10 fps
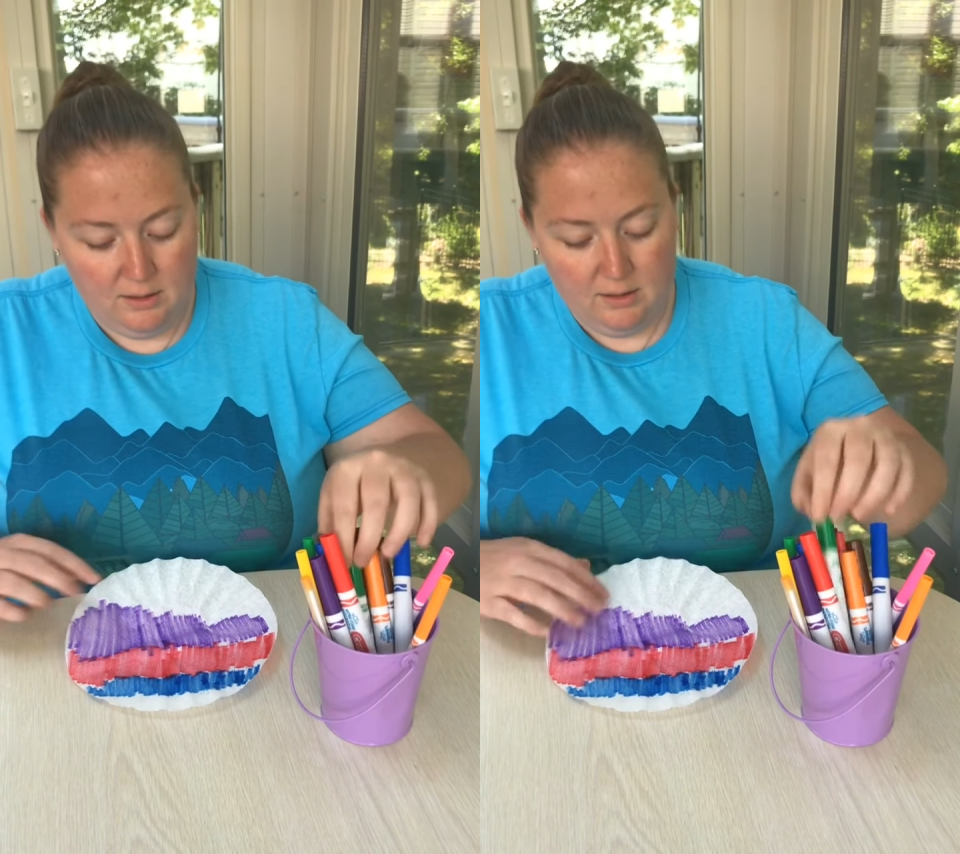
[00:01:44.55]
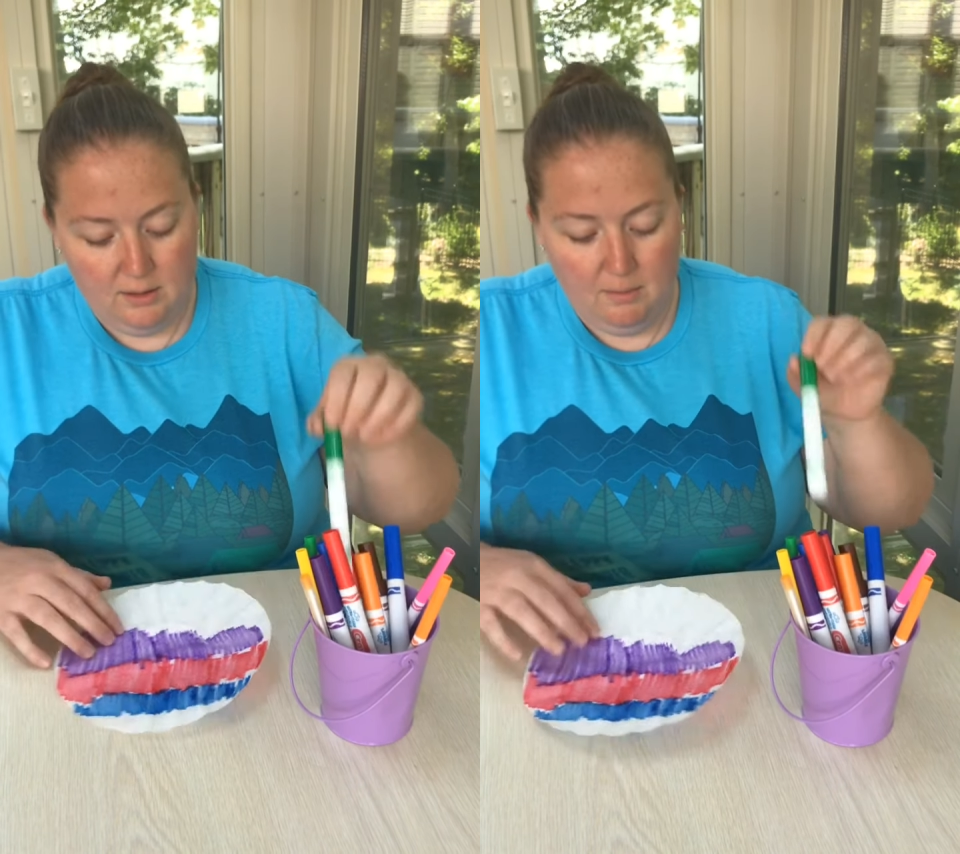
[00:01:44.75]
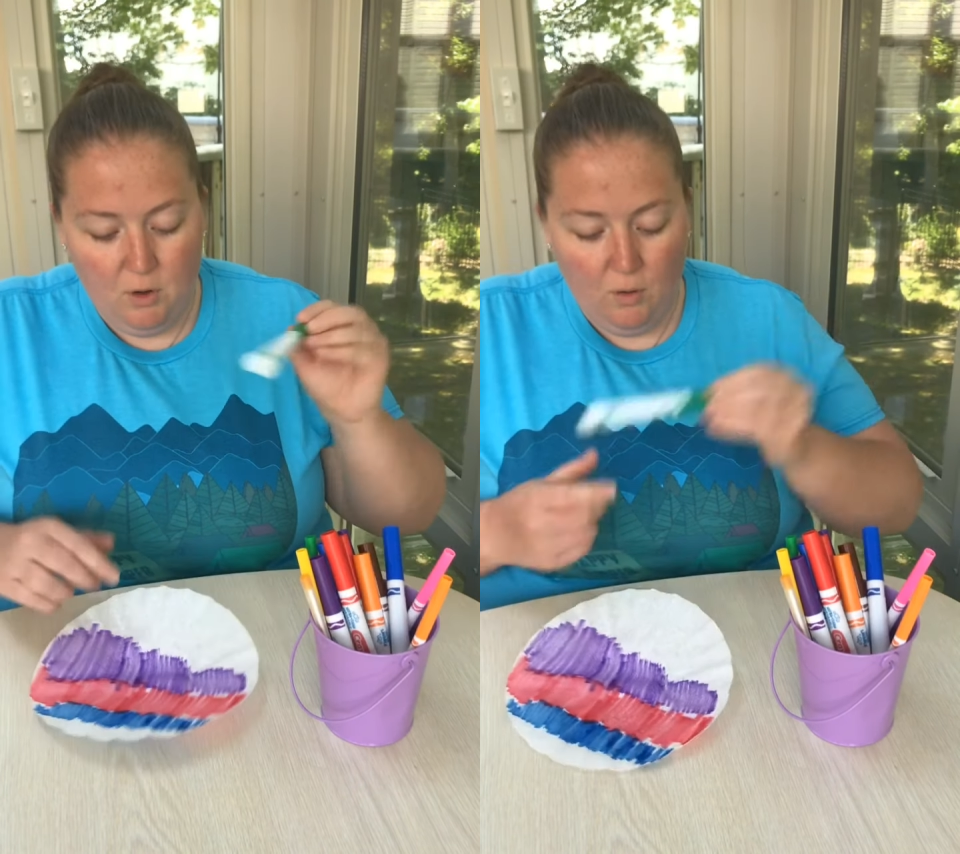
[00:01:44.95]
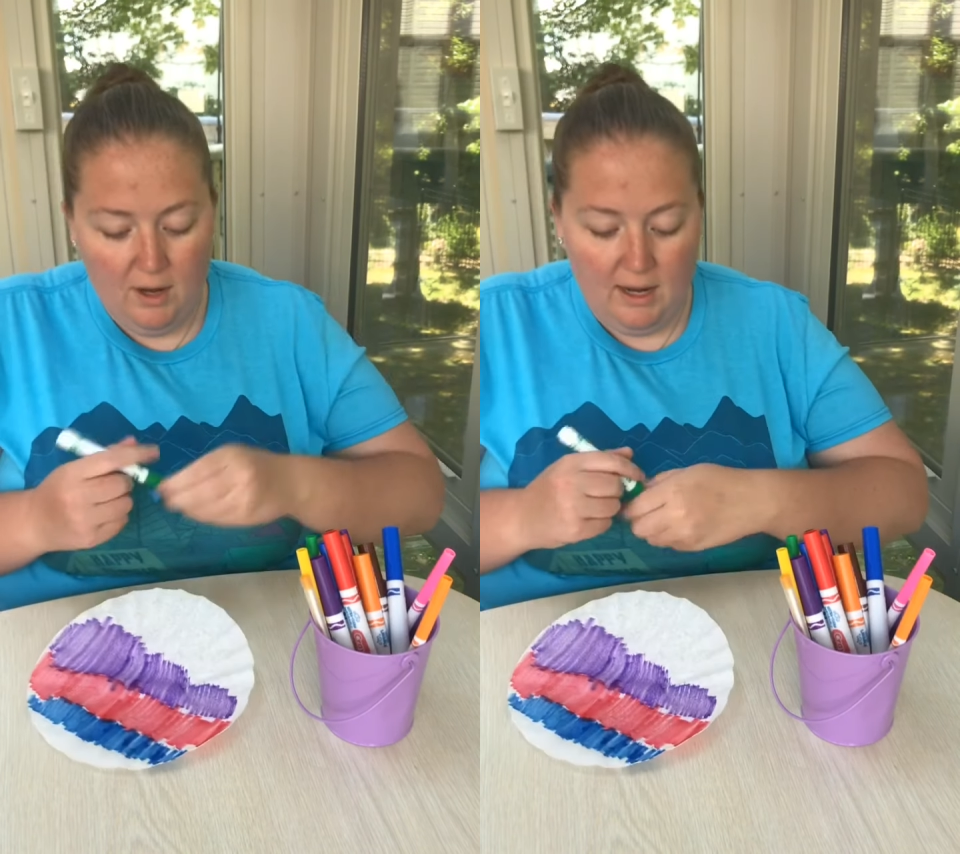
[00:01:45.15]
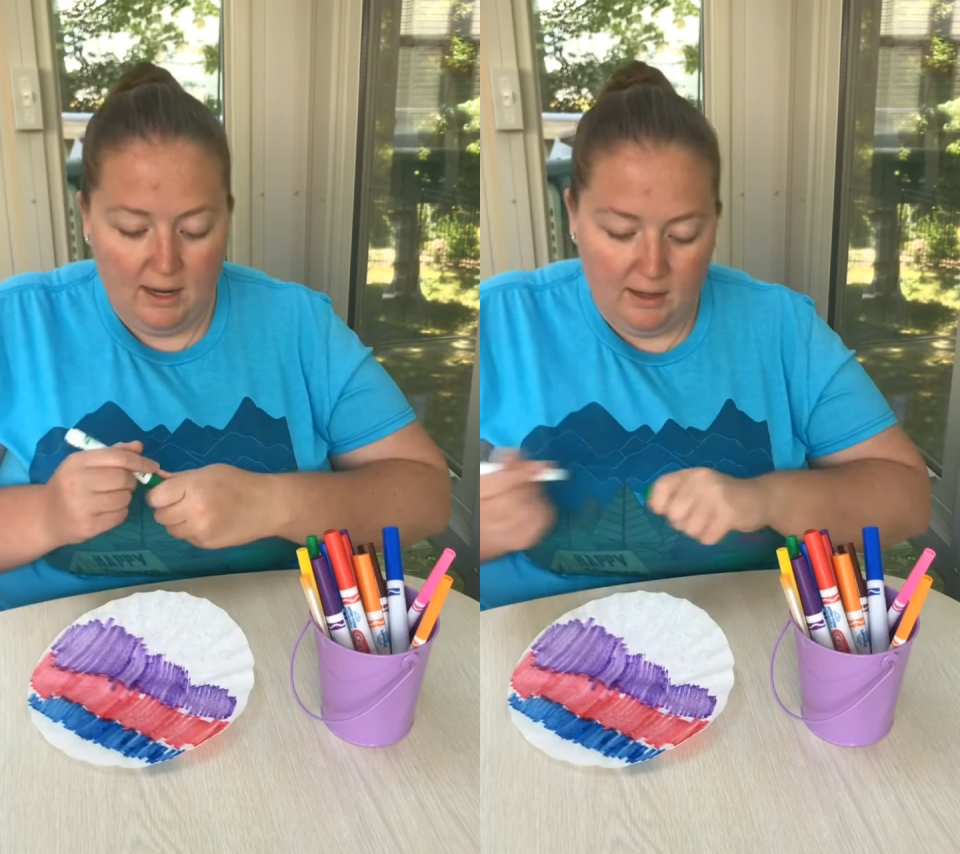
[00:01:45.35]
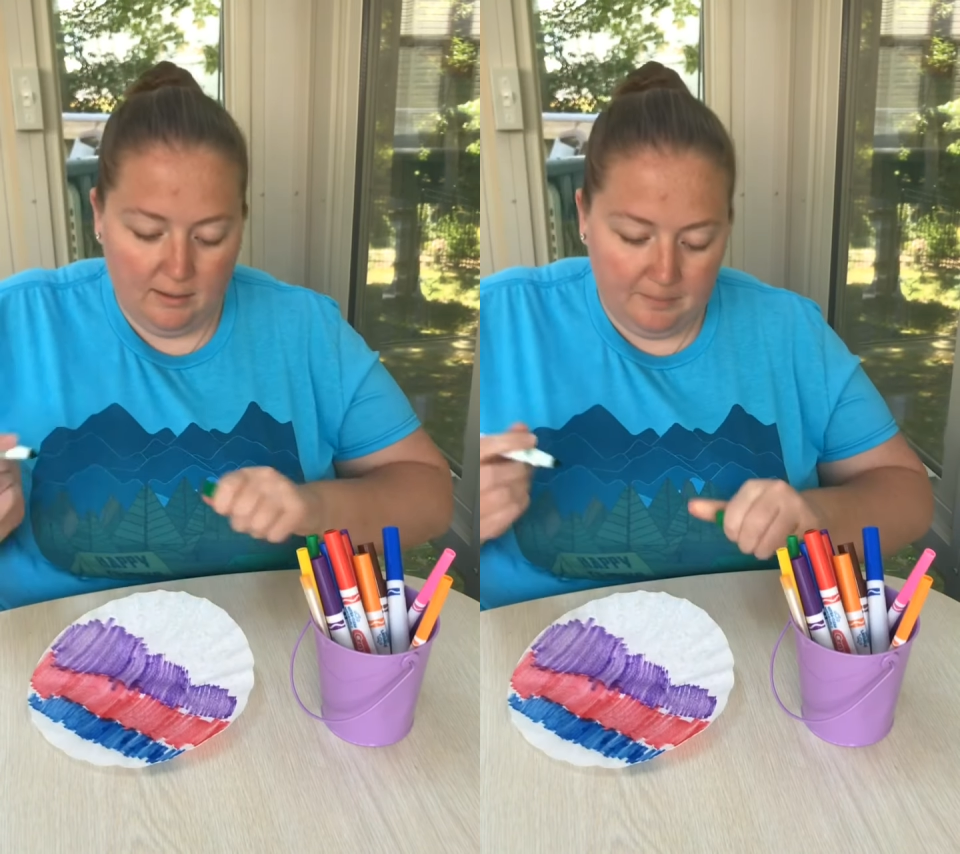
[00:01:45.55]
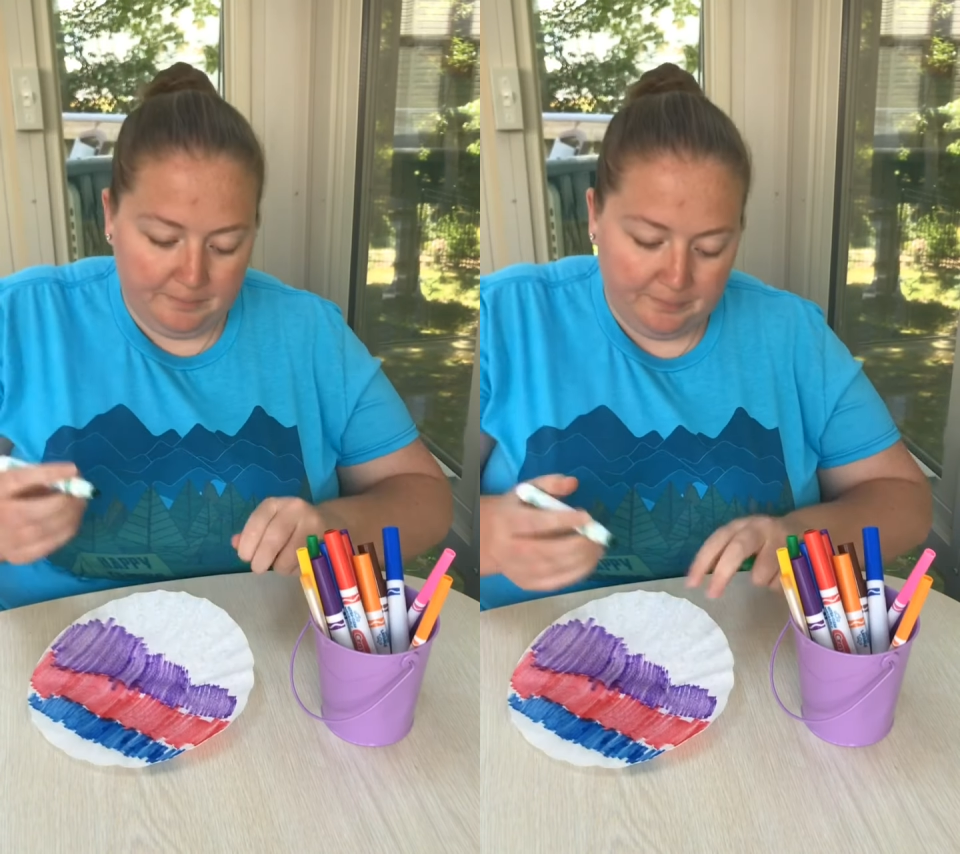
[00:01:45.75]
some green.